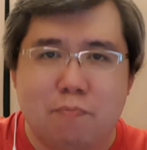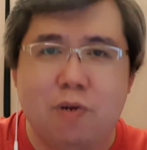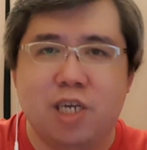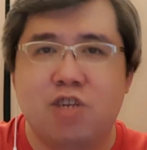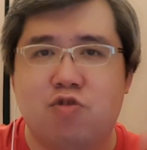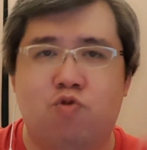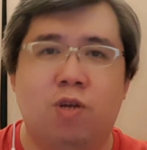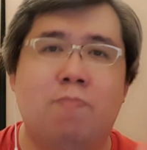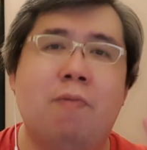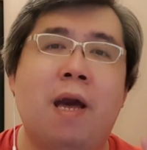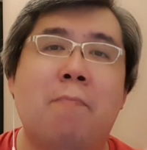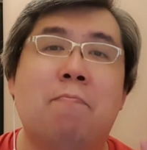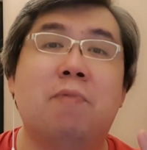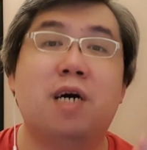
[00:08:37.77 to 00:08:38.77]
Please
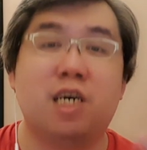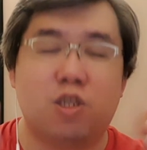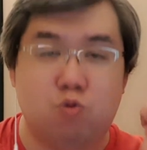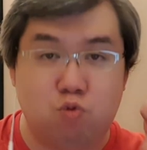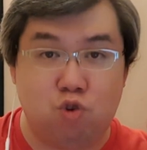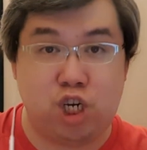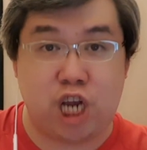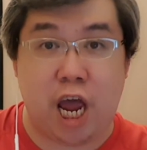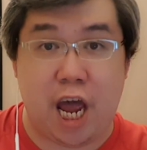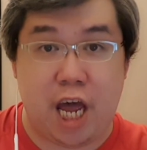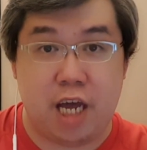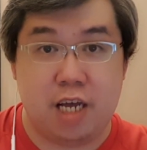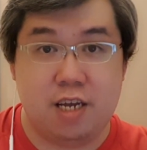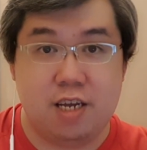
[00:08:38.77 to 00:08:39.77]
remember to share.